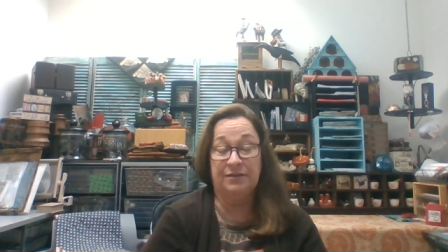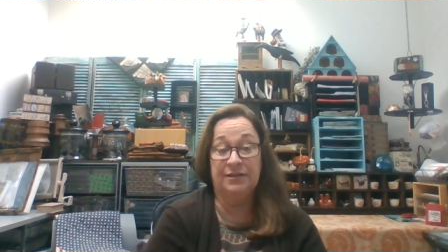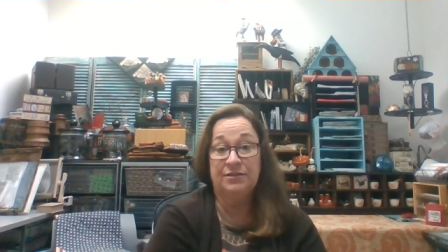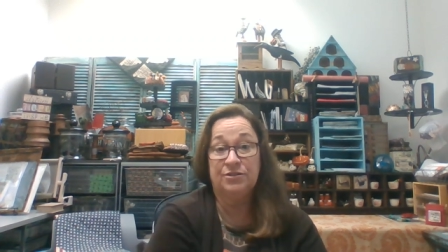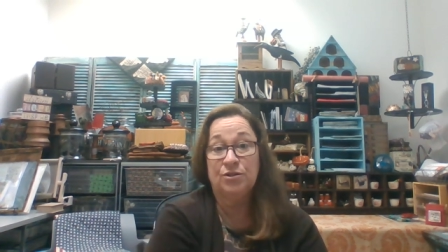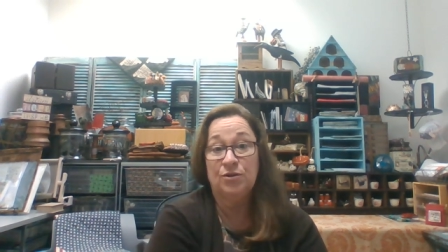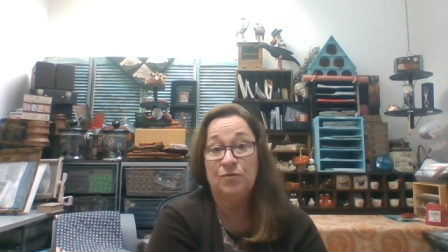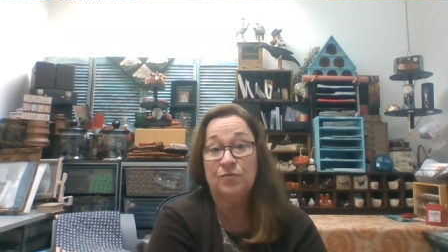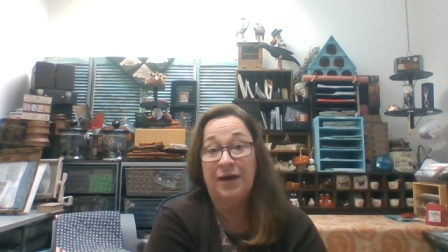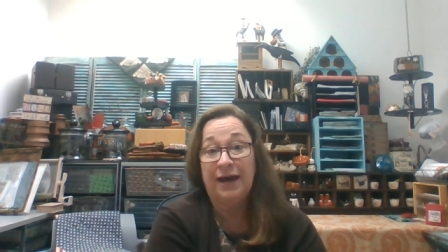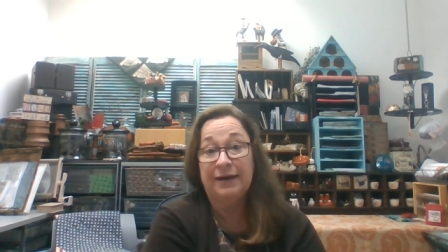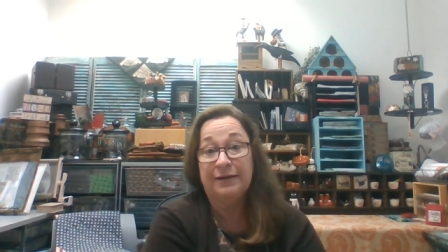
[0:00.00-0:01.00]
These two
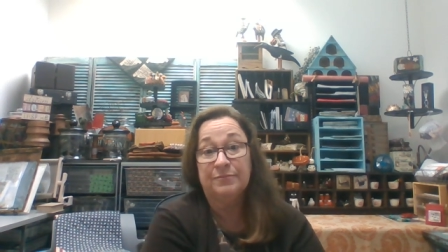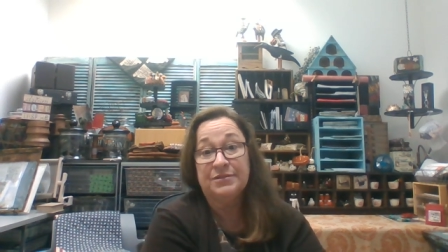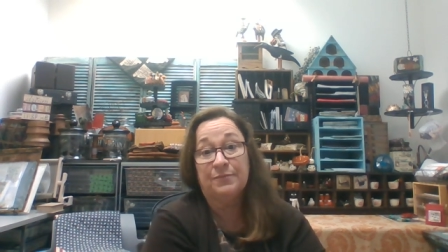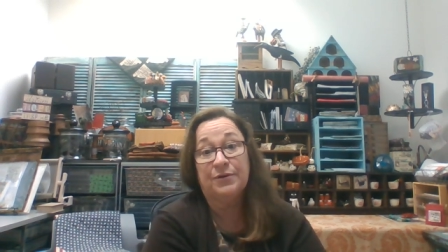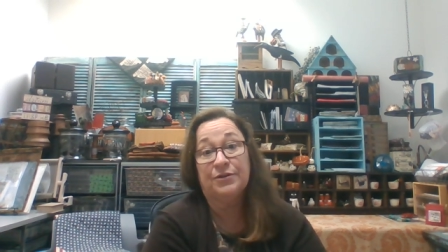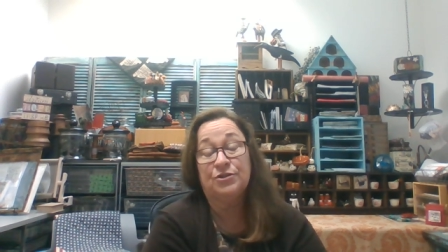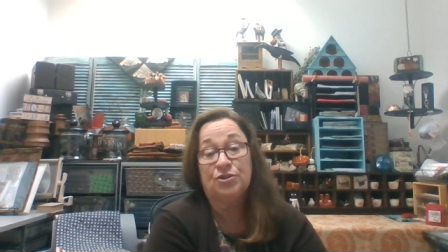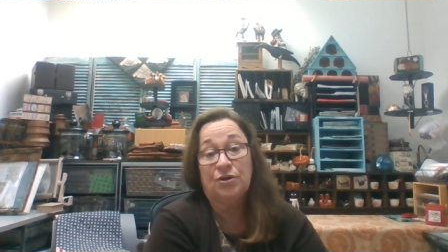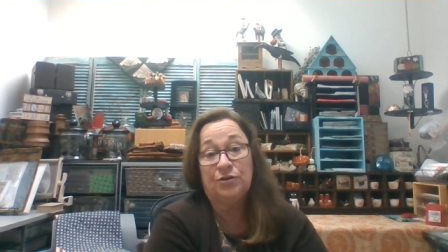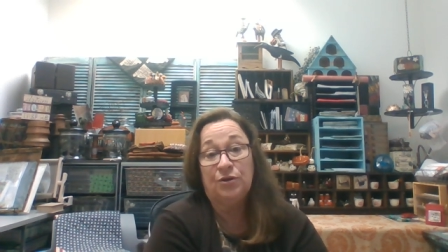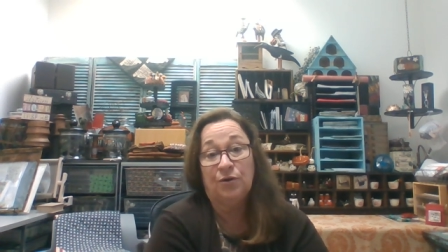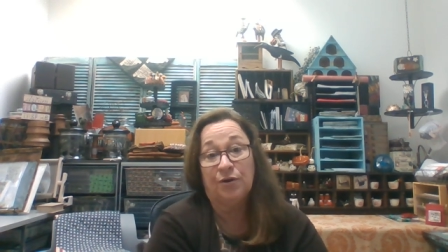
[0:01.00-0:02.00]
items I'm going to show
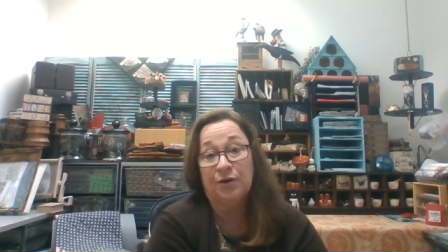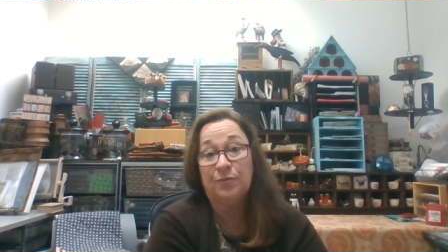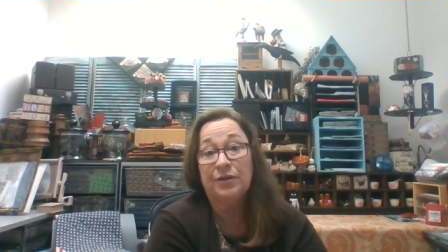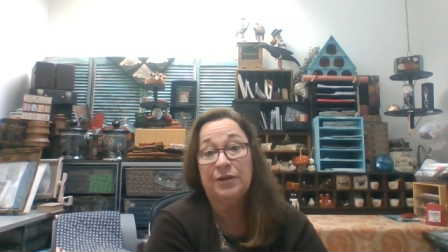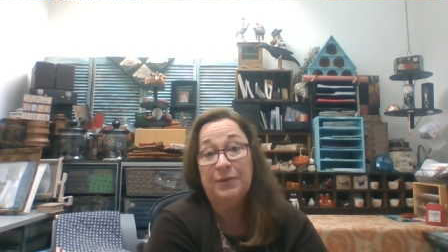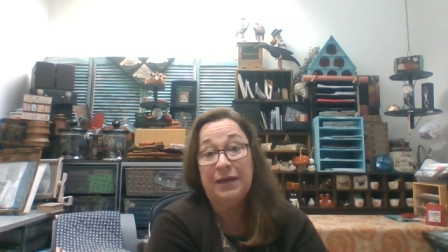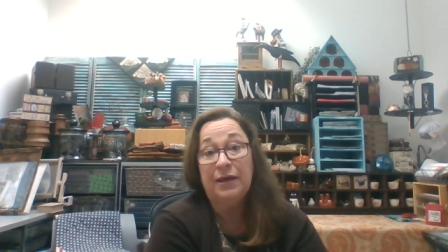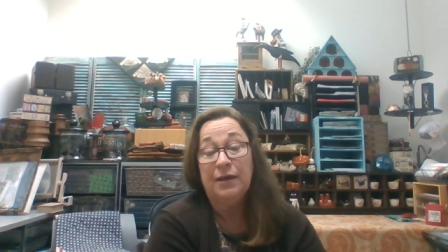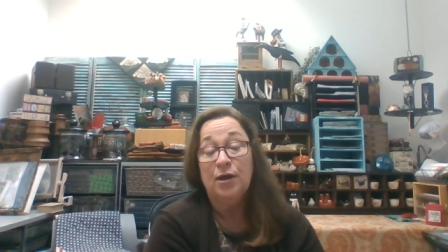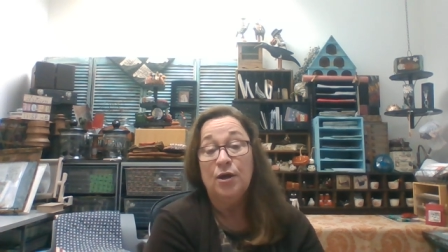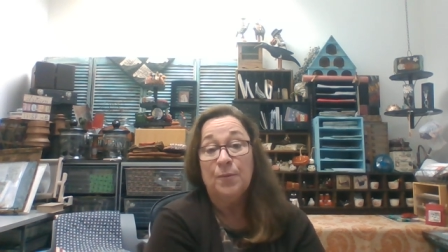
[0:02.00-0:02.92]
you are going to really be